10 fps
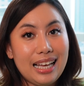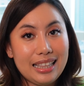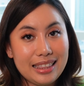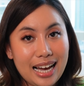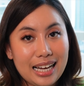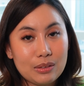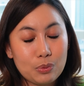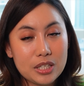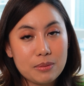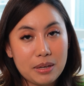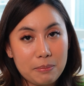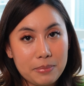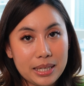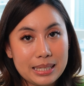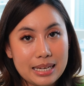And that was my
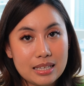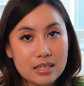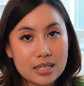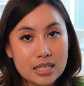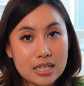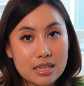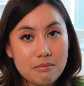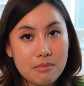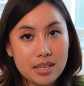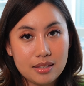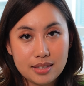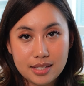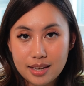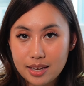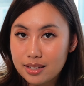biggest
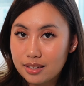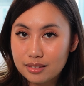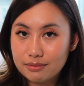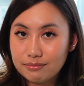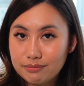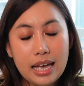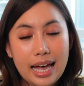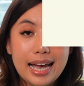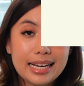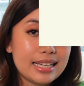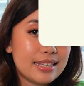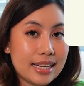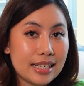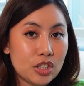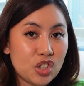mistake. I
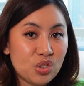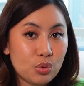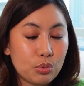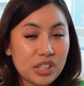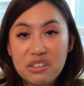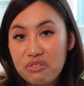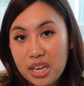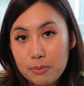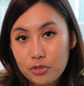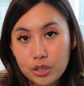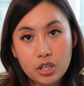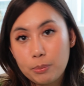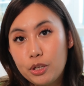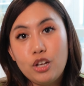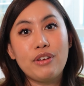decided to leave him for a
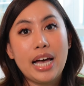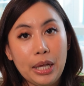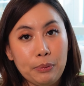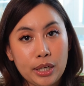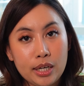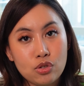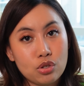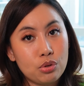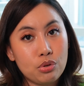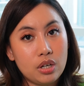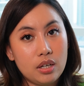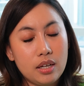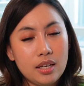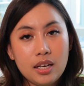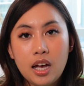couple of hours to run
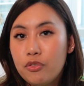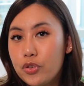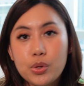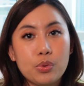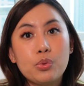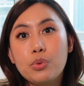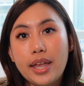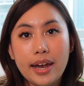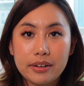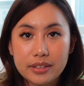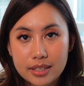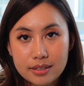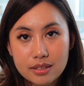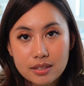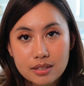a few
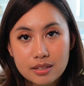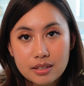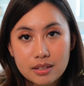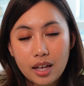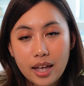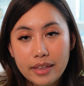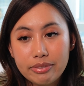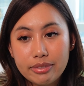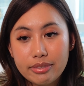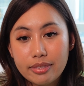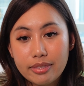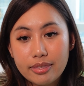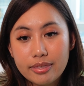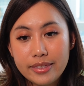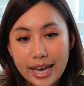errands. And
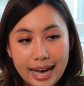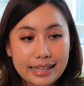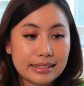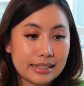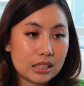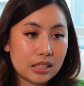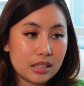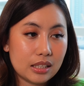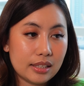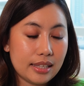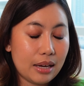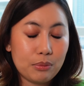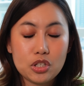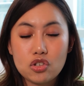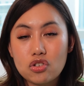that
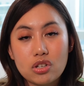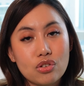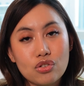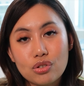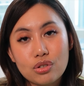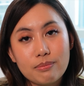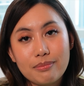was just